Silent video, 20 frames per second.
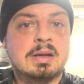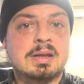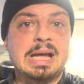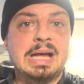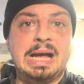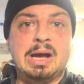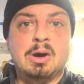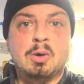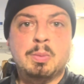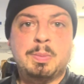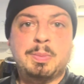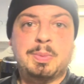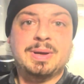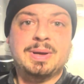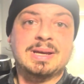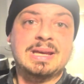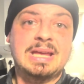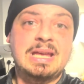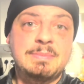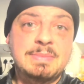that help
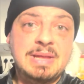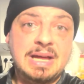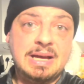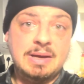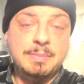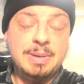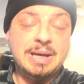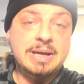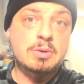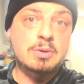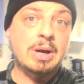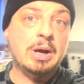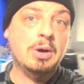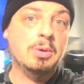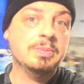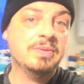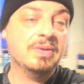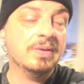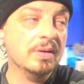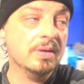keep that bio
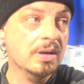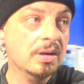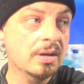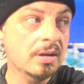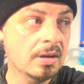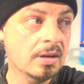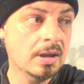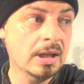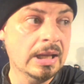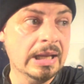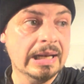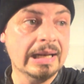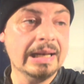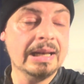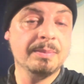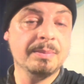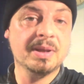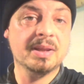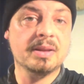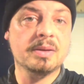help to
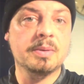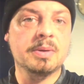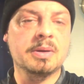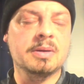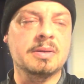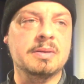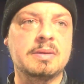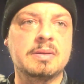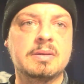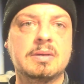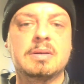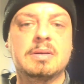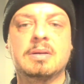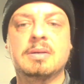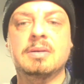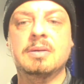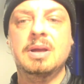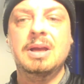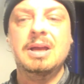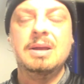limit the the
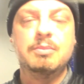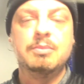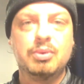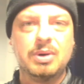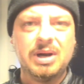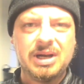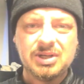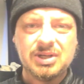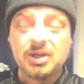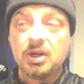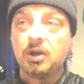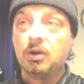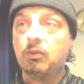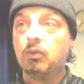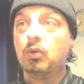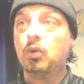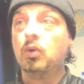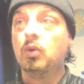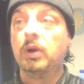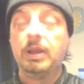pressure
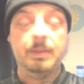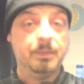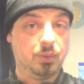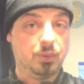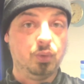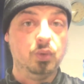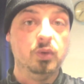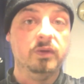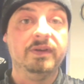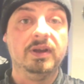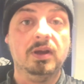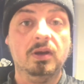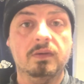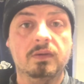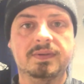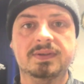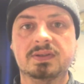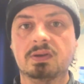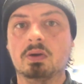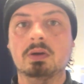or improve it
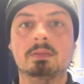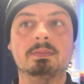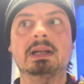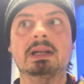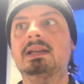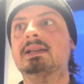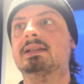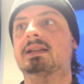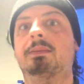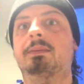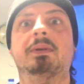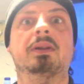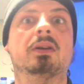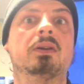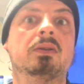over time please let me